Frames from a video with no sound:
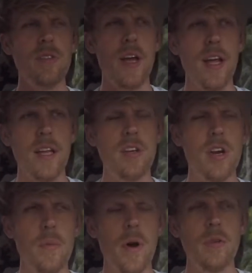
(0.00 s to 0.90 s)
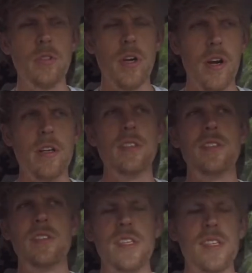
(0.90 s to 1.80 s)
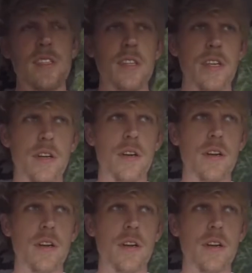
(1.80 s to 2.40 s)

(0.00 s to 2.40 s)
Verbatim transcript: a turbocharged six liter?